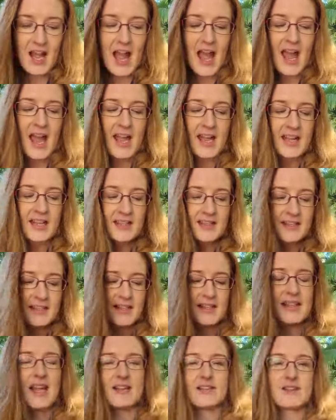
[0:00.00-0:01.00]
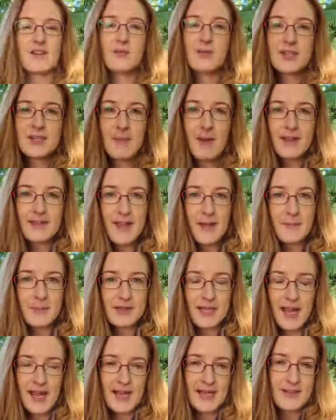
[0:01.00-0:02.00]
And yeah, so respect their
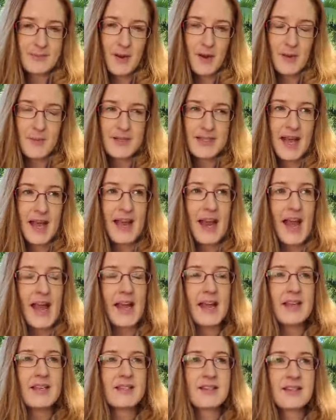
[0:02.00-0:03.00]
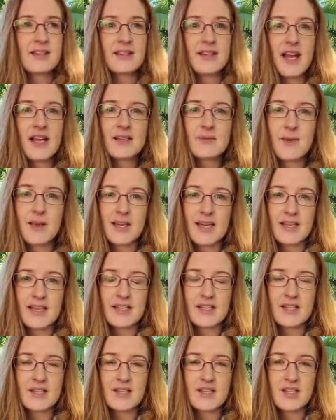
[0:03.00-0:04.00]
play is where I was at. And the last one
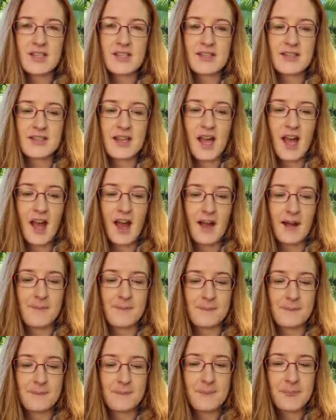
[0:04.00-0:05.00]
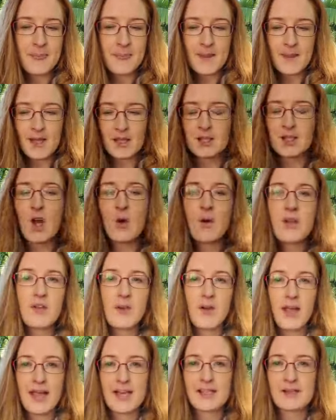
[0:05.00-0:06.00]
is just lower
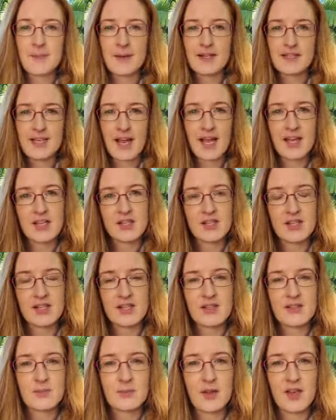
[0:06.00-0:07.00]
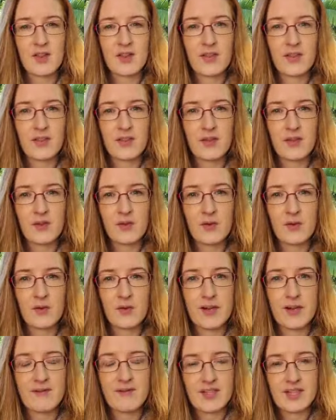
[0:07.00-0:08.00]
your expectations with
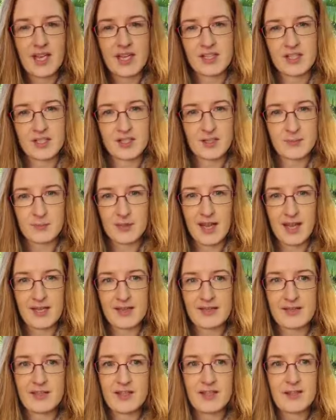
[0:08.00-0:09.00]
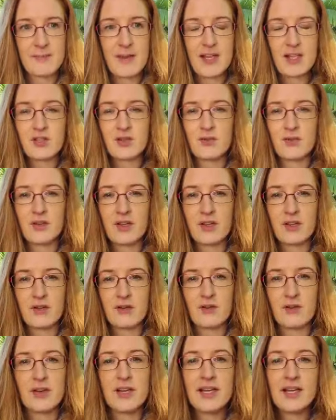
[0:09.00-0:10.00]
your invitation to play. So just make sure that
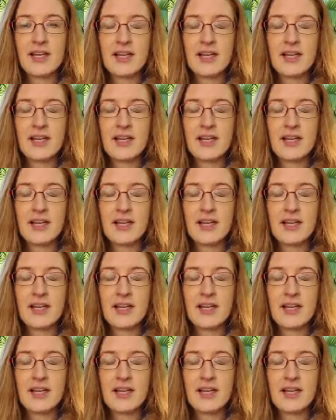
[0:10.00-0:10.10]
you're